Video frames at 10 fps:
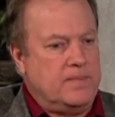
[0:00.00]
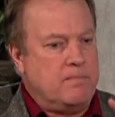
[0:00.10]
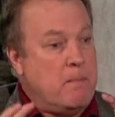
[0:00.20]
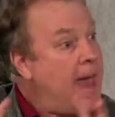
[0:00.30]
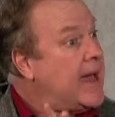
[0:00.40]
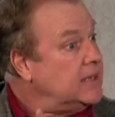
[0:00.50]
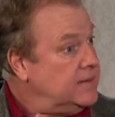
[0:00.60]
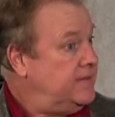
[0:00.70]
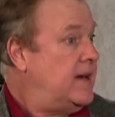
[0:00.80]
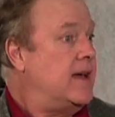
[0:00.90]

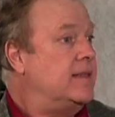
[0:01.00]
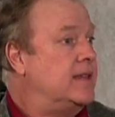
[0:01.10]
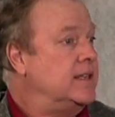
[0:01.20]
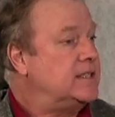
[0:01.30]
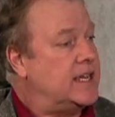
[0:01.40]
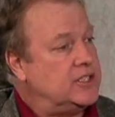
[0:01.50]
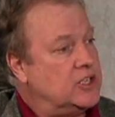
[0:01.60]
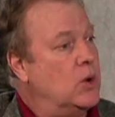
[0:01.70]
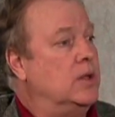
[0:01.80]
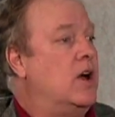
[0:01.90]
magnify things as you
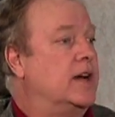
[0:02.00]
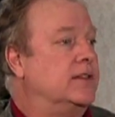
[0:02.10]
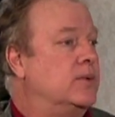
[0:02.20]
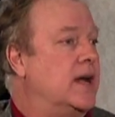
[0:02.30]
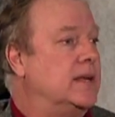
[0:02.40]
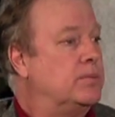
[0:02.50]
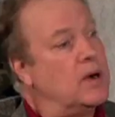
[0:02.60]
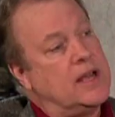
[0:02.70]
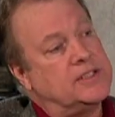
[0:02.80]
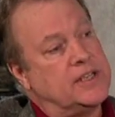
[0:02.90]
go along in the writing
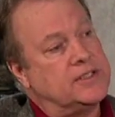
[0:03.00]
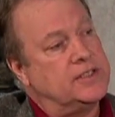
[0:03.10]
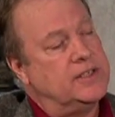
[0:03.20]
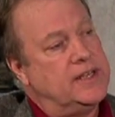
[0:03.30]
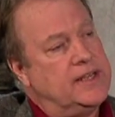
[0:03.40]
process.